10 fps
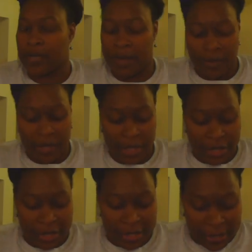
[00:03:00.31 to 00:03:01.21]
about greeting
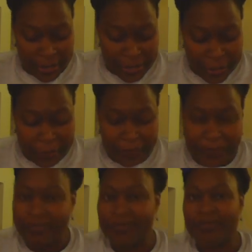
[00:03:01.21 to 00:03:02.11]
cards. So
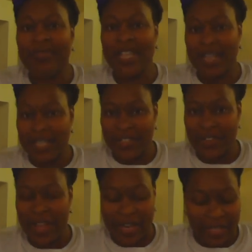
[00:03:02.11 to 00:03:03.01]
let's go
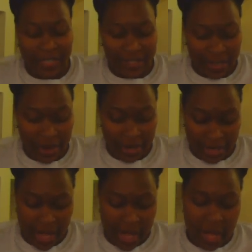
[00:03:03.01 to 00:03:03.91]
ahead and get started.